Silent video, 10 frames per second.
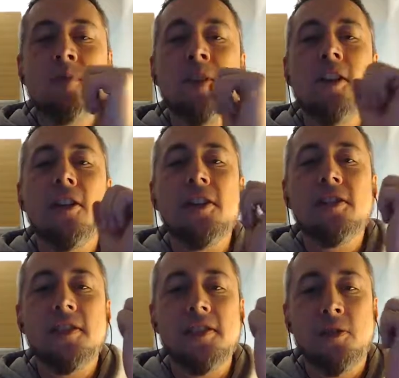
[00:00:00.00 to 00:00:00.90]
am
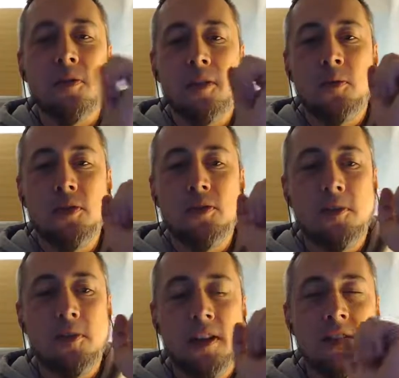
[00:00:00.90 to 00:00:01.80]
curious as to what
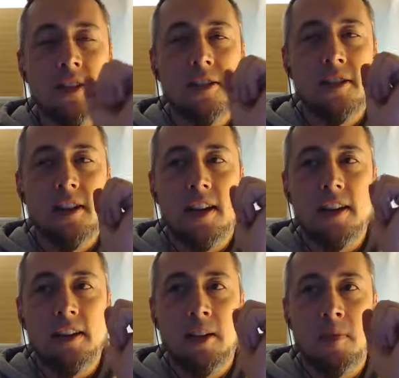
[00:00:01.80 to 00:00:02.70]
WooTube considers a
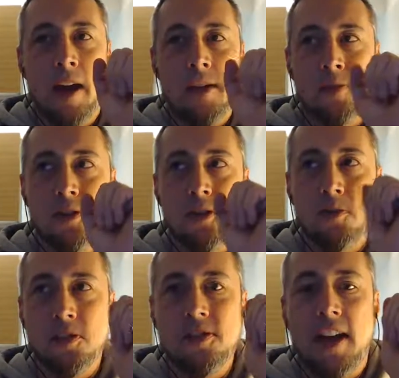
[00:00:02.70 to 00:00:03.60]
like a mass
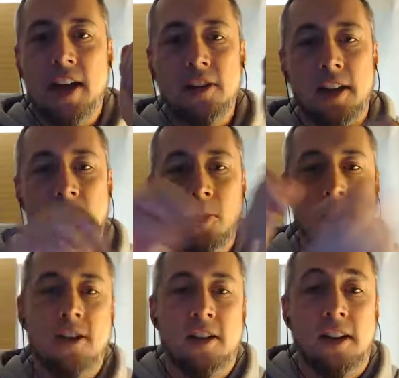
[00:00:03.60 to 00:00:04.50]
producible stout. Like, are we
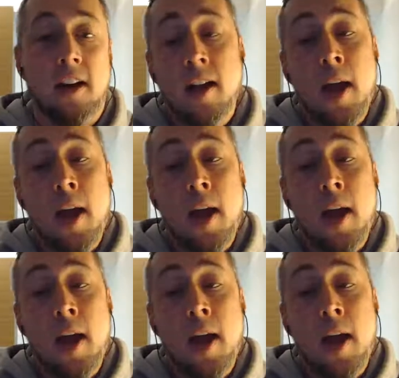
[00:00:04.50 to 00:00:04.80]
talking like a